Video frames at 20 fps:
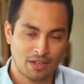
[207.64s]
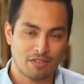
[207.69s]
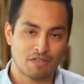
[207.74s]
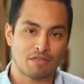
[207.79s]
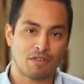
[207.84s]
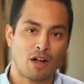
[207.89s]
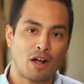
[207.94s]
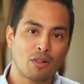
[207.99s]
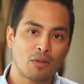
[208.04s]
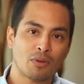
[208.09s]

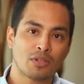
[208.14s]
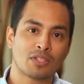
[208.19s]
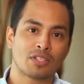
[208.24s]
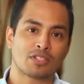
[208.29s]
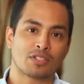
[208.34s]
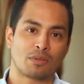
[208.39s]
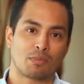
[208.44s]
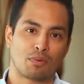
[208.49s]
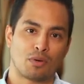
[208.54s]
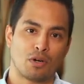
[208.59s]
following
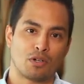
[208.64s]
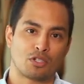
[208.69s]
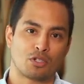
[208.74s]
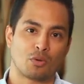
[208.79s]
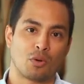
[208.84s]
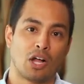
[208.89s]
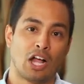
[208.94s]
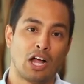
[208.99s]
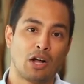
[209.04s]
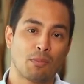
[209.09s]
this approach
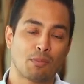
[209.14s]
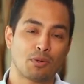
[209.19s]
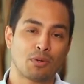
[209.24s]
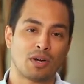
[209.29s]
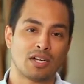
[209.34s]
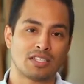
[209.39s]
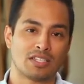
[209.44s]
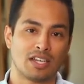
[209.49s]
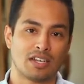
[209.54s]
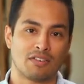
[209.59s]
will help you
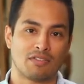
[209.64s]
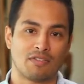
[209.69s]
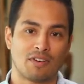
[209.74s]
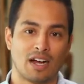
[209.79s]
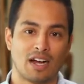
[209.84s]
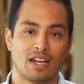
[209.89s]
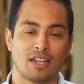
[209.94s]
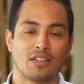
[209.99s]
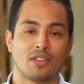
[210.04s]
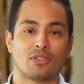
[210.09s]

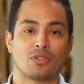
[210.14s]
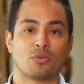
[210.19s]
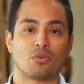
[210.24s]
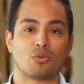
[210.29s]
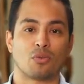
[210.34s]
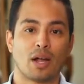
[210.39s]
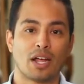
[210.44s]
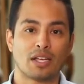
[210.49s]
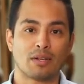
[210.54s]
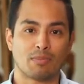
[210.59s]
identify the
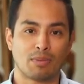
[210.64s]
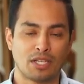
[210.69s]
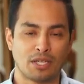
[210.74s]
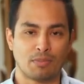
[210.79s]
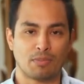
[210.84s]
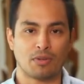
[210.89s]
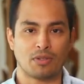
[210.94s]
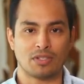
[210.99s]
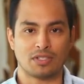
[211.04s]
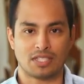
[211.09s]
right
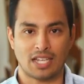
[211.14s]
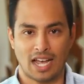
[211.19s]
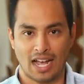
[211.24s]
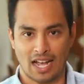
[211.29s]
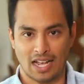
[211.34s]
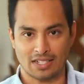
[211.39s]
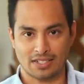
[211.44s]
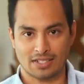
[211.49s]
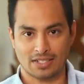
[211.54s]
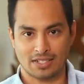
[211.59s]
people and
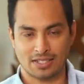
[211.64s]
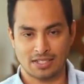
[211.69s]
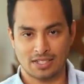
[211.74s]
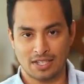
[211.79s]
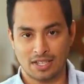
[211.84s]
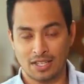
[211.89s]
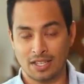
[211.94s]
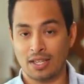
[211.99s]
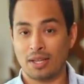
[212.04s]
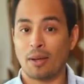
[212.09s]
tasks,
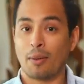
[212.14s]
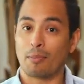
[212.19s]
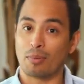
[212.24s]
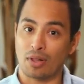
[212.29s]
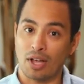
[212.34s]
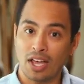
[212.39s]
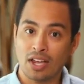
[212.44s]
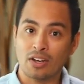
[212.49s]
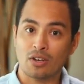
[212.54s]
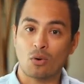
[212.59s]

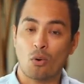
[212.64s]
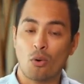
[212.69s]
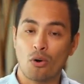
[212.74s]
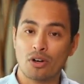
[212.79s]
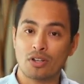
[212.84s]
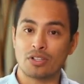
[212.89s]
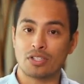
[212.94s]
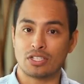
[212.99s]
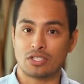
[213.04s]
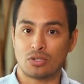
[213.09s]
plan
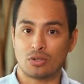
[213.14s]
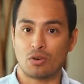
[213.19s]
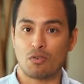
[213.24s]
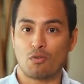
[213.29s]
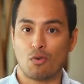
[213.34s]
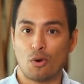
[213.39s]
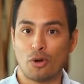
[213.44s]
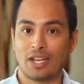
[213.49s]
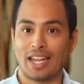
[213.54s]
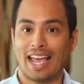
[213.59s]
accordingly to
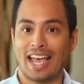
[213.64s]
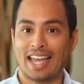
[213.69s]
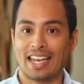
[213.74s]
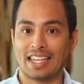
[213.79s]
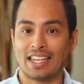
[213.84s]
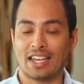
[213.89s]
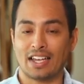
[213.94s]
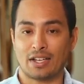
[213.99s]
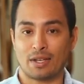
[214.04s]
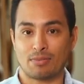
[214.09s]
avoid
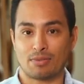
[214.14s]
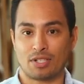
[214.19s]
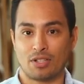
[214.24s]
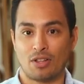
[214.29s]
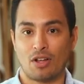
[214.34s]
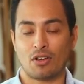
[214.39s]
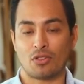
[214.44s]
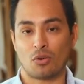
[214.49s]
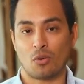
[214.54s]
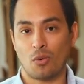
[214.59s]
any hiccups
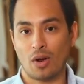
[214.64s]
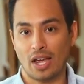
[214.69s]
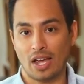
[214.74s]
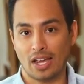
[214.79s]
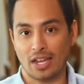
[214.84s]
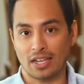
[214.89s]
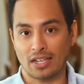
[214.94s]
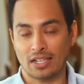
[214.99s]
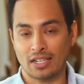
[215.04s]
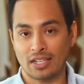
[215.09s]
along the
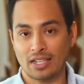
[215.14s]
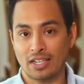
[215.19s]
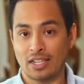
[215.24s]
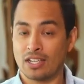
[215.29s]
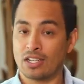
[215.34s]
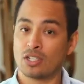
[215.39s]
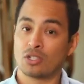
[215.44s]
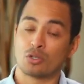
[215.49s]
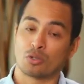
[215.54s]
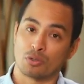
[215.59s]
way,
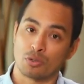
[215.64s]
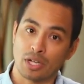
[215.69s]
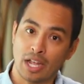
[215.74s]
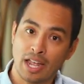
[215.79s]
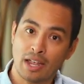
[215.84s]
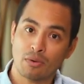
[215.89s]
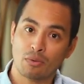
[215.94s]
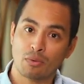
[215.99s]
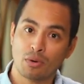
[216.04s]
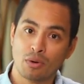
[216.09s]

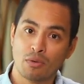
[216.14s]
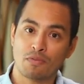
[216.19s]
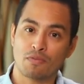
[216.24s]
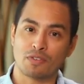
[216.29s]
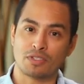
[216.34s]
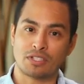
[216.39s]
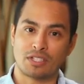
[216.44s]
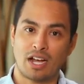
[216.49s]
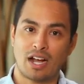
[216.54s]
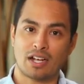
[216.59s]
create room
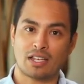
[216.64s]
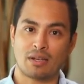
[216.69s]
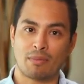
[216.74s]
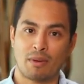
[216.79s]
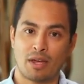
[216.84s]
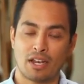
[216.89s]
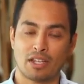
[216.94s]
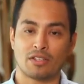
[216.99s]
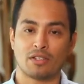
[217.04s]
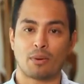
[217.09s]
for
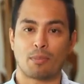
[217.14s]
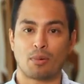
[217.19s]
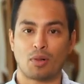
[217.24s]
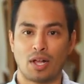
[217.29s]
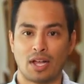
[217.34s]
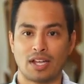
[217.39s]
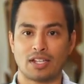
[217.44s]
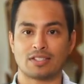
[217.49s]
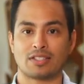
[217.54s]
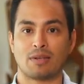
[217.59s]
documenting your
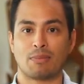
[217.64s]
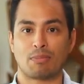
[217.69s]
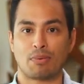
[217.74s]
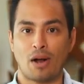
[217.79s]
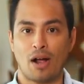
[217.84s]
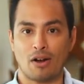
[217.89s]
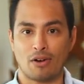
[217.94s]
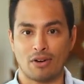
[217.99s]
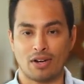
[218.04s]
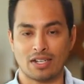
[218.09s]
plans and
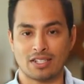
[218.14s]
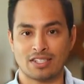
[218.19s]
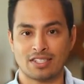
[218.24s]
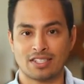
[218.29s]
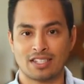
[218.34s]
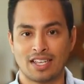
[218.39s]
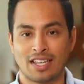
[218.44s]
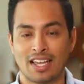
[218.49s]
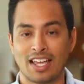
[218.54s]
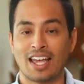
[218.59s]

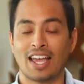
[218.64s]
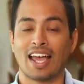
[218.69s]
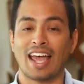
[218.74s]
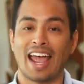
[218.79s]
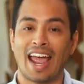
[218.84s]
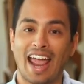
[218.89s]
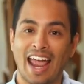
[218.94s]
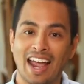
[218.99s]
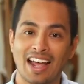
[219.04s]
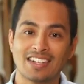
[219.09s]
progress,
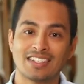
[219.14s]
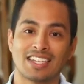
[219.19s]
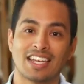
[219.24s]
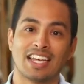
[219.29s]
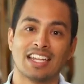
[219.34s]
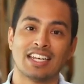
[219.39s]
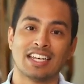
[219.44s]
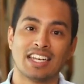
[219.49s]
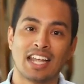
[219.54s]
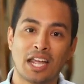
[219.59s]
and
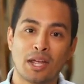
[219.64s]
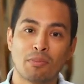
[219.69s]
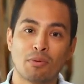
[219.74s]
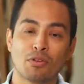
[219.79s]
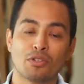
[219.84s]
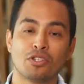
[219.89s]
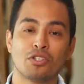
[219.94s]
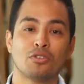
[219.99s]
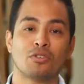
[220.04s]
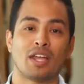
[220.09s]

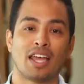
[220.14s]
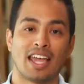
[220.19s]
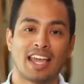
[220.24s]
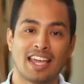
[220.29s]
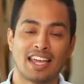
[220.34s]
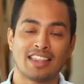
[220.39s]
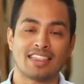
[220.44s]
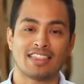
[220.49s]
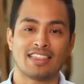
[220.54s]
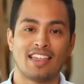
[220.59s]
enable you to
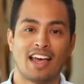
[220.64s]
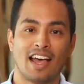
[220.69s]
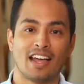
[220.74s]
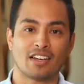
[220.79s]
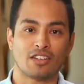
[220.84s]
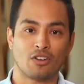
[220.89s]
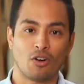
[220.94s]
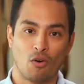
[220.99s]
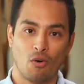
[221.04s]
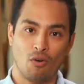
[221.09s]
hit
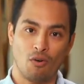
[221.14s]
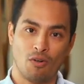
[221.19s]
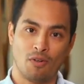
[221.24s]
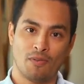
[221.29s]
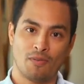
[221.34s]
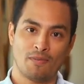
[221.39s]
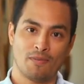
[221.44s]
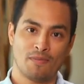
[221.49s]
that goal.